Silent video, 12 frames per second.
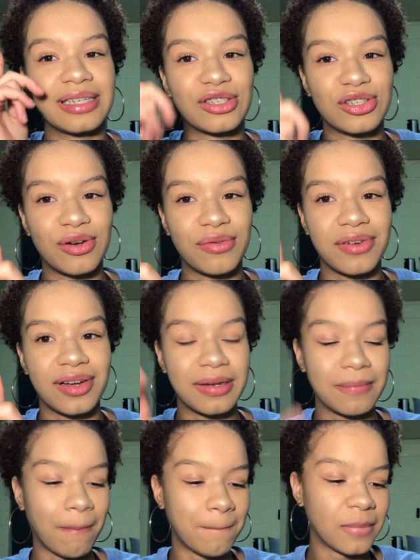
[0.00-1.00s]
So
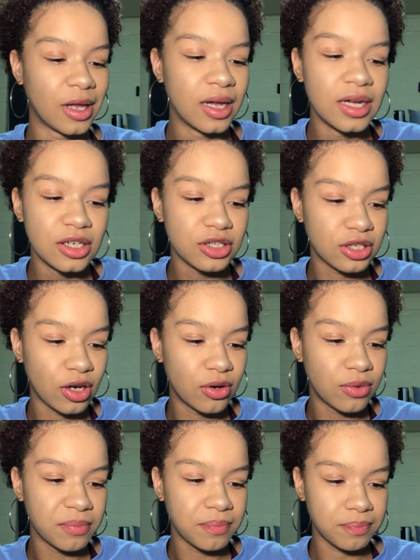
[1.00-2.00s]
fine.
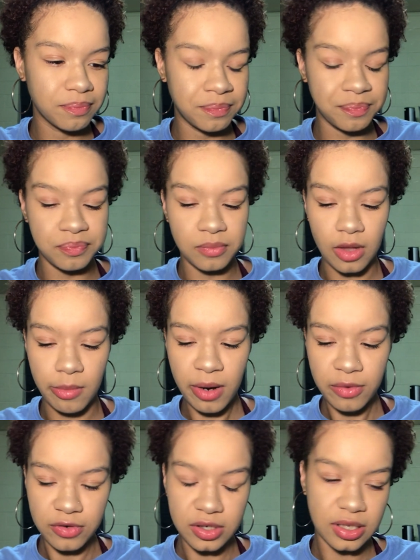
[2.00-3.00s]
So, the
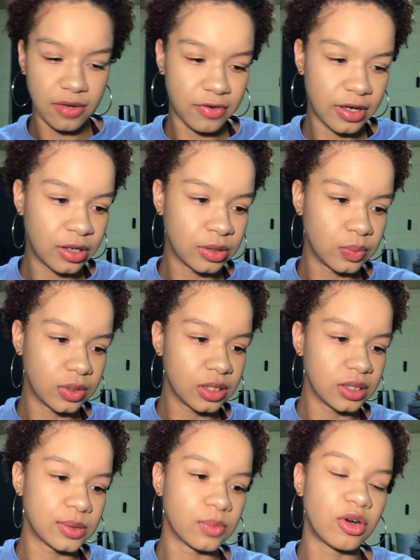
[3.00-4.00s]
Bible verse I found
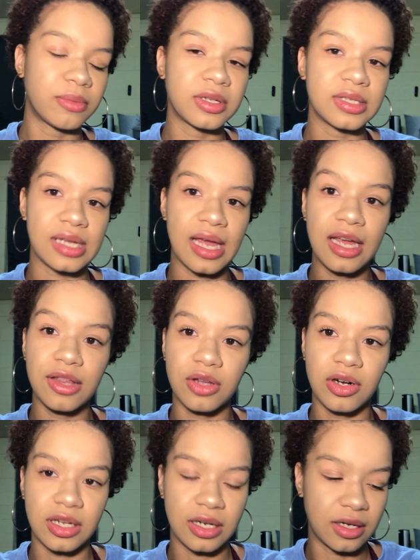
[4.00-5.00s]
was Romans
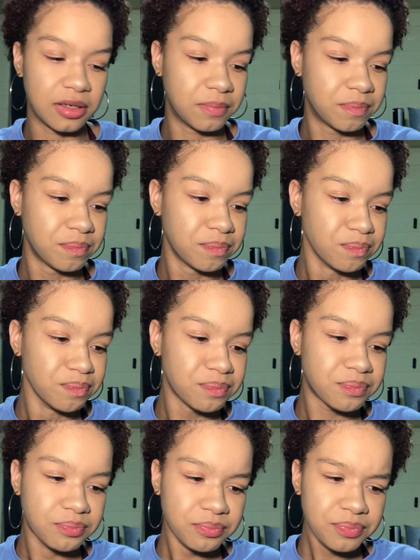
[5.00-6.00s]
8:39.
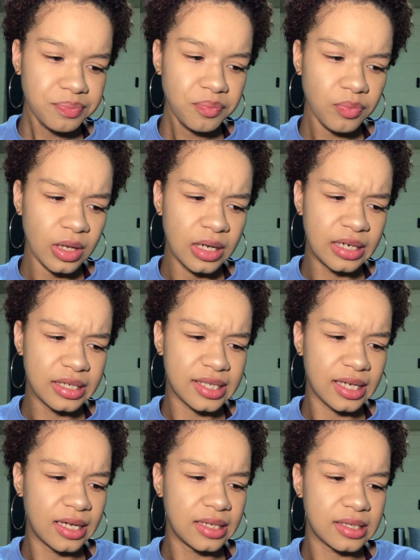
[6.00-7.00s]
And it
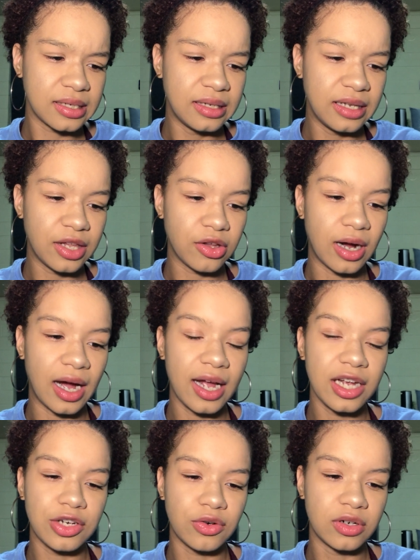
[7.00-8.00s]
says, neither
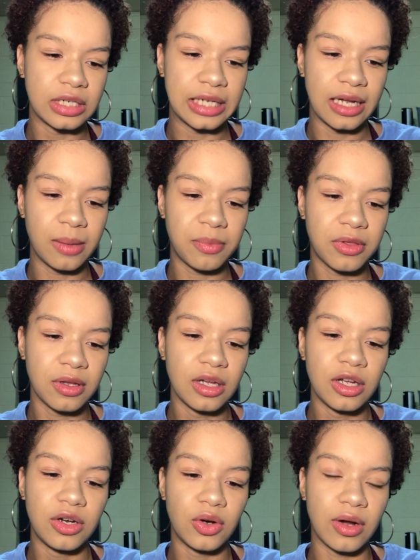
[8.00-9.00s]
height nor depth,
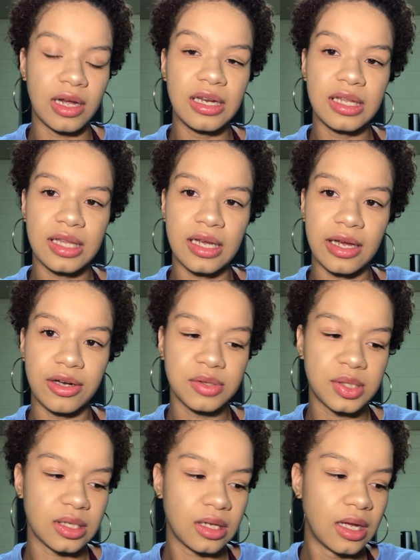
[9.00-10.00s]
nor anything
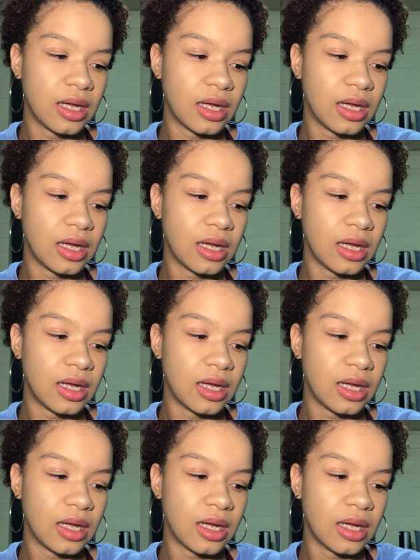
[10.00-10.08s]
else